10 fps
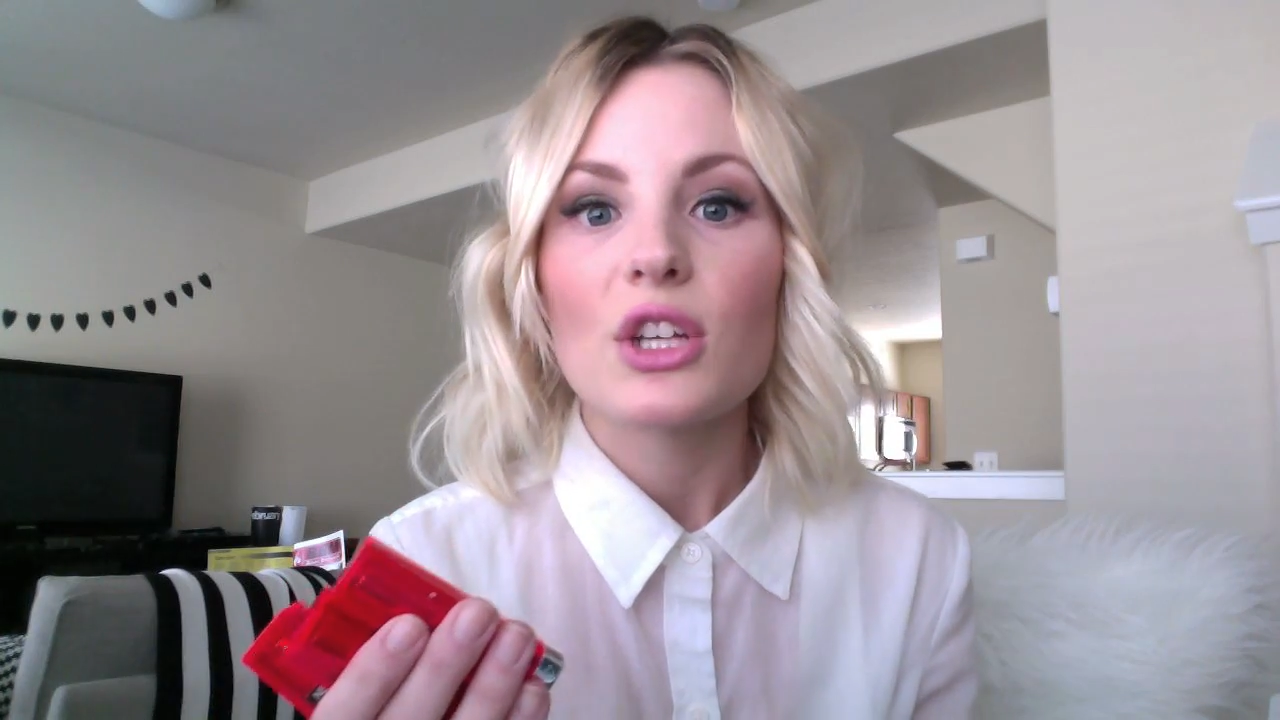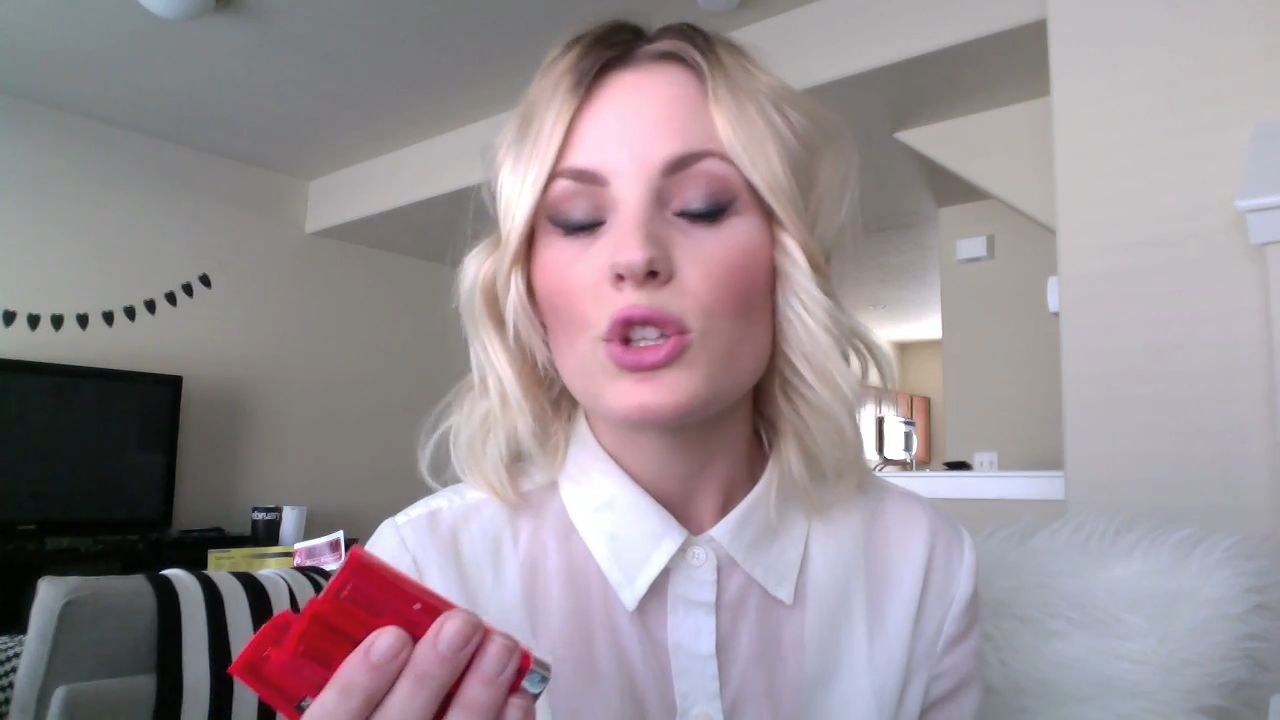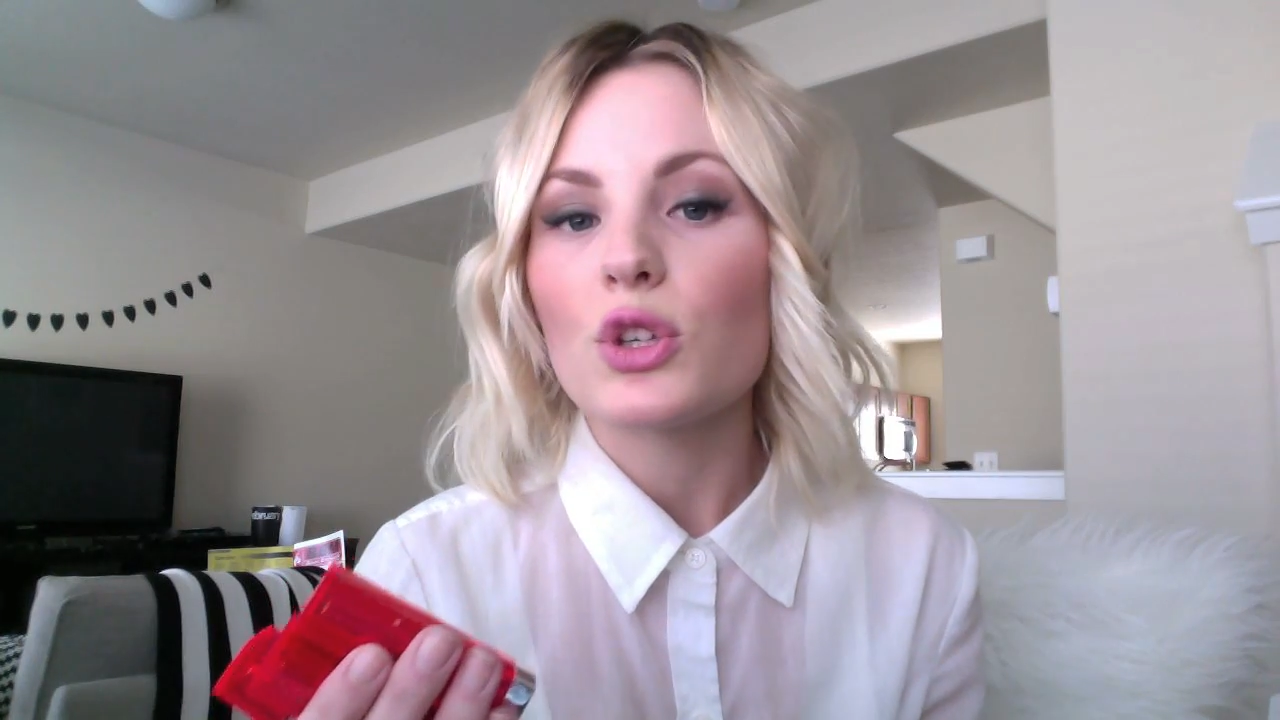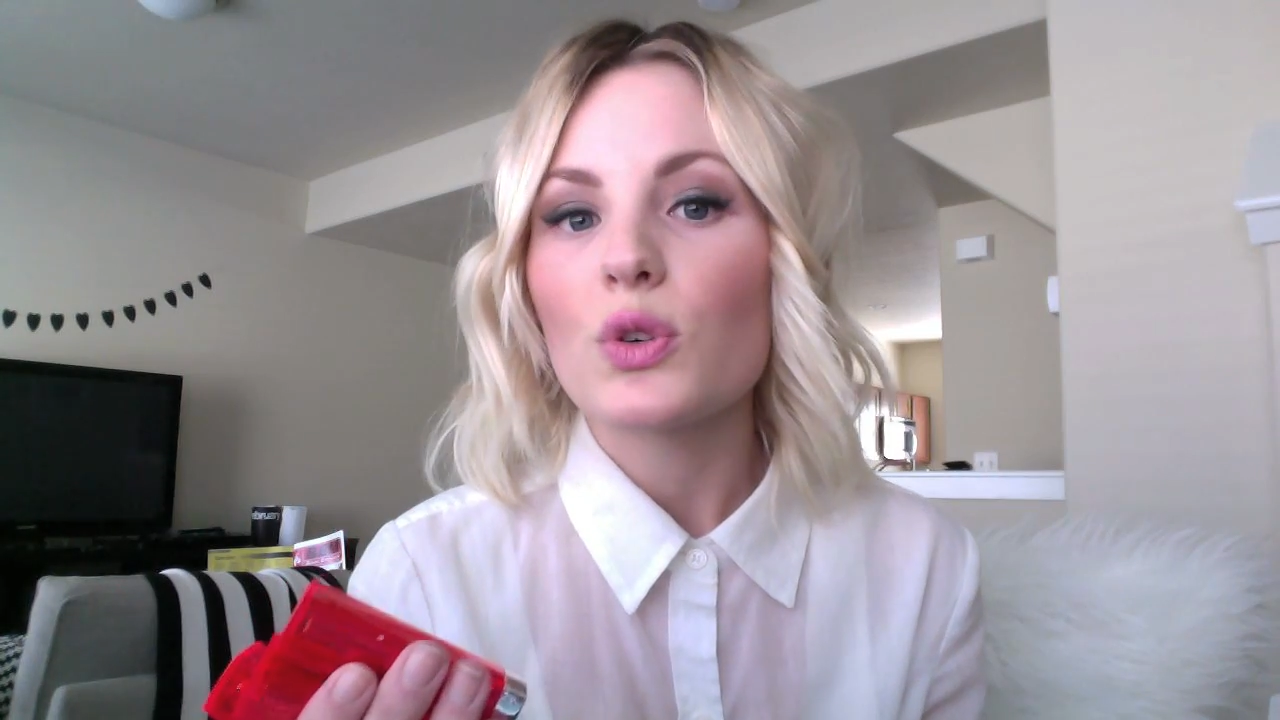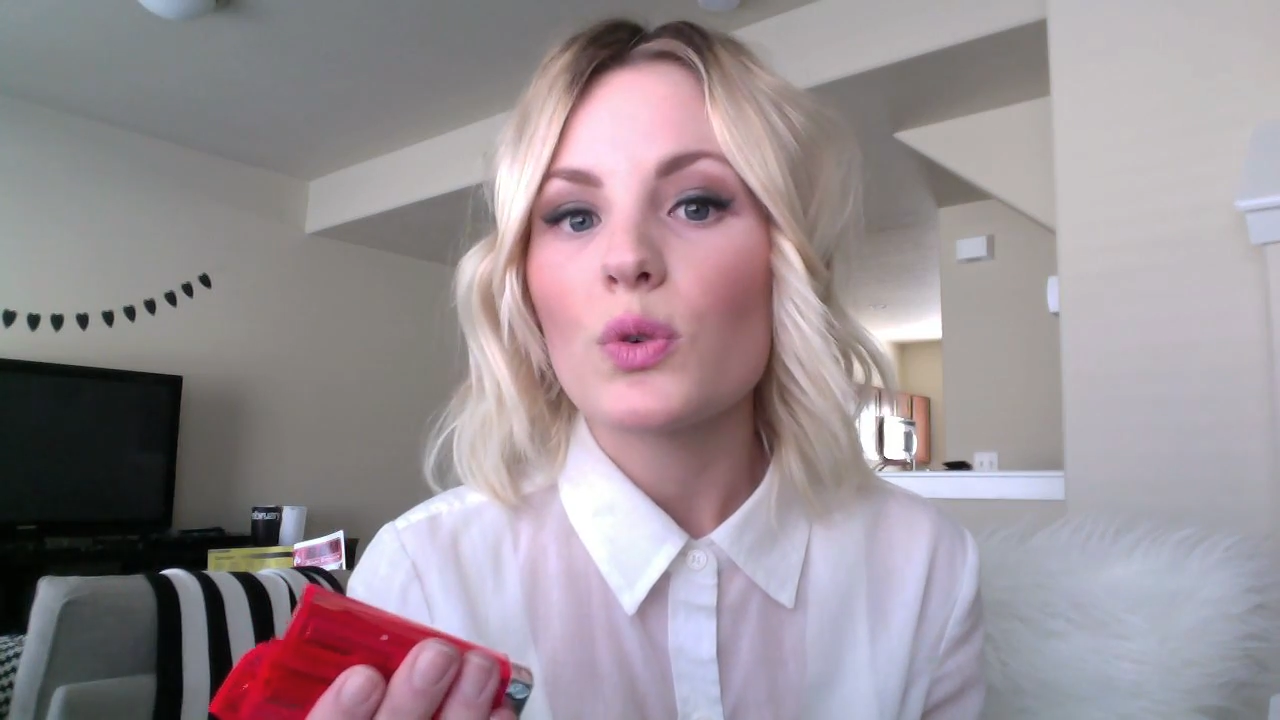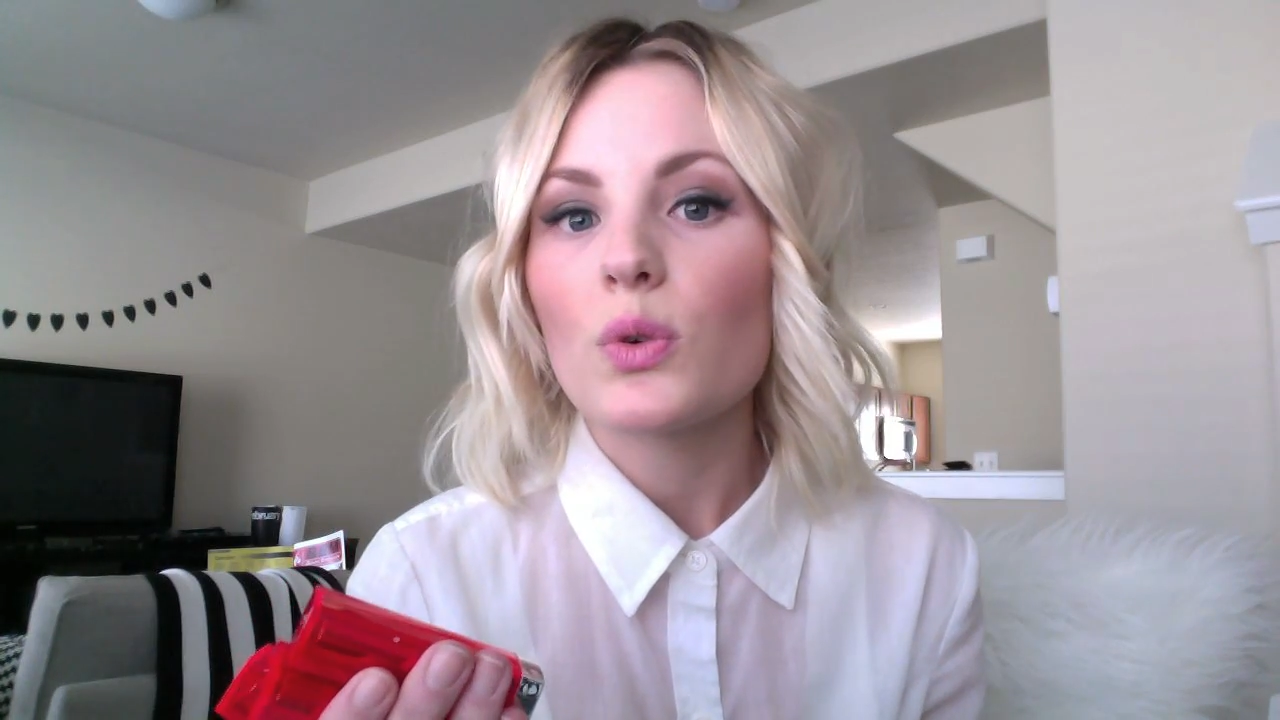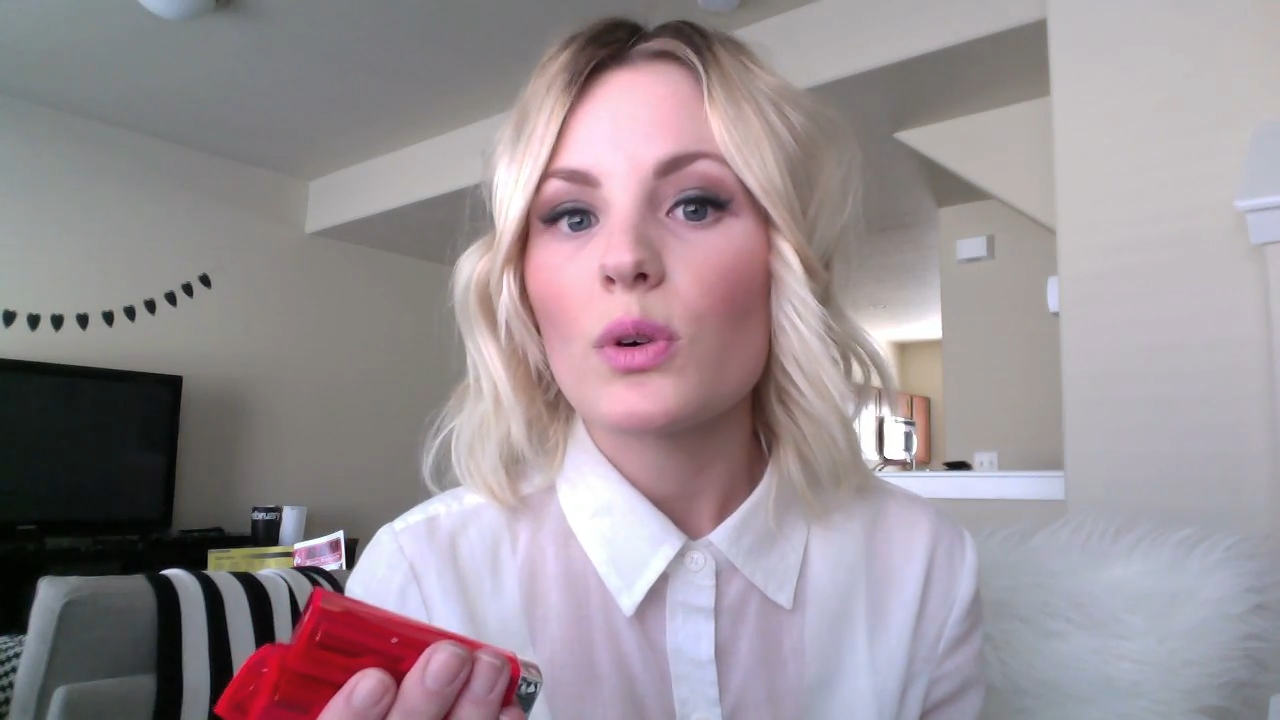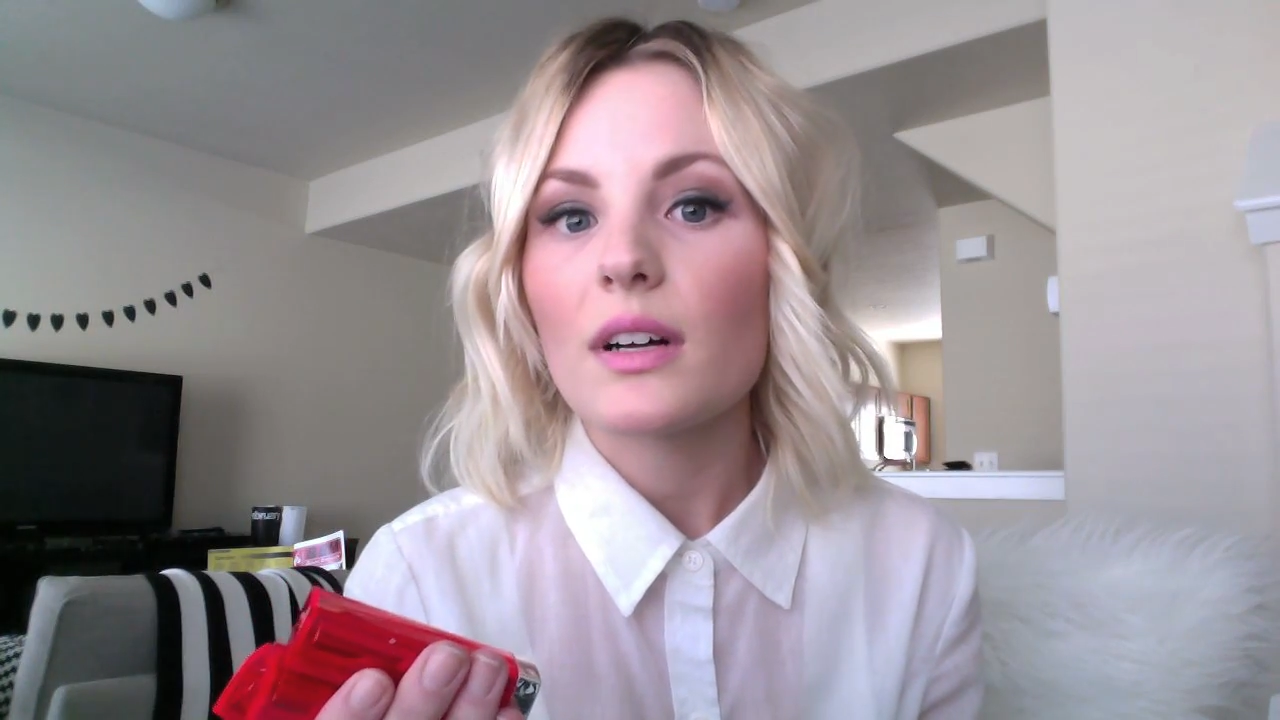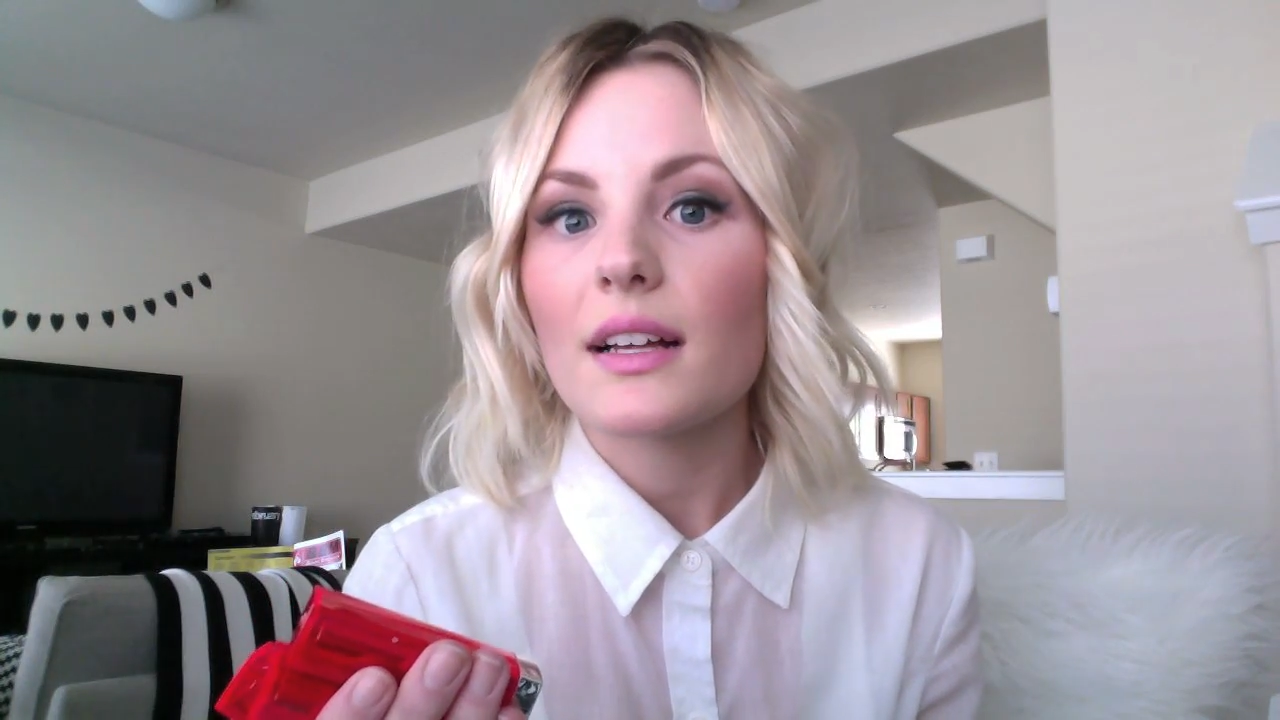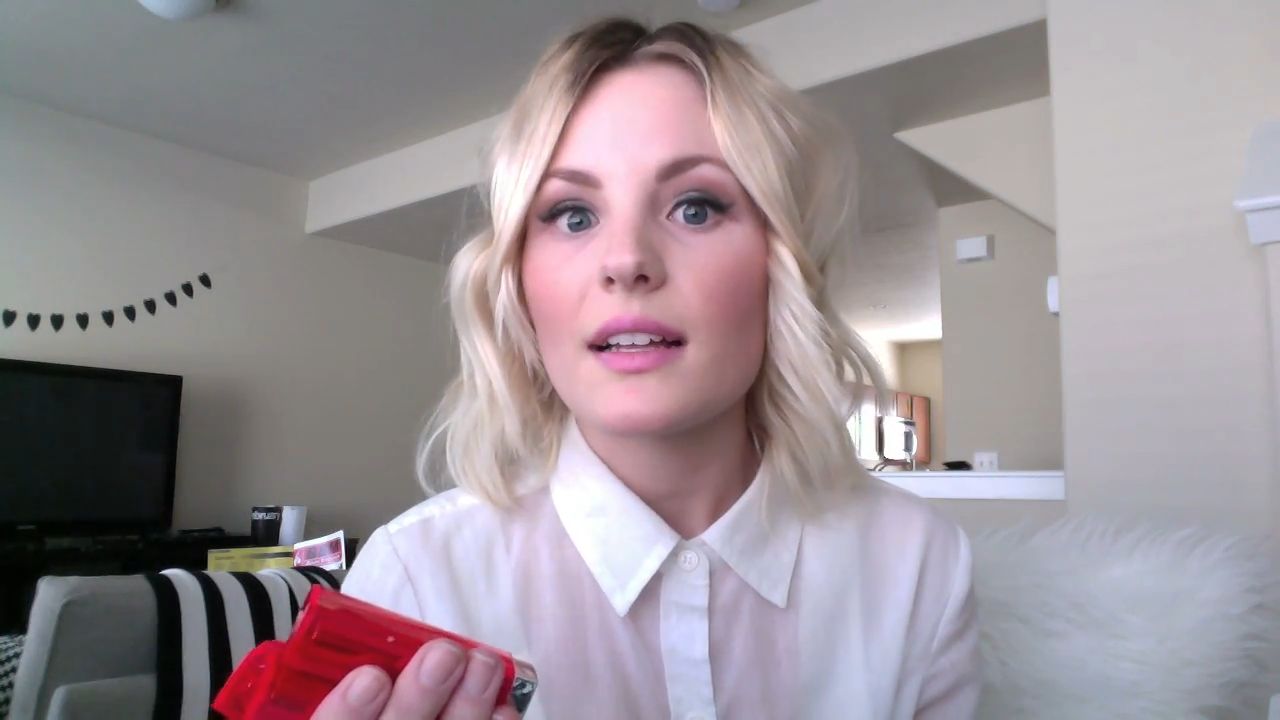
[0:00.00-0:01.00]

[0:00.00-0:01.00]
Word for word: you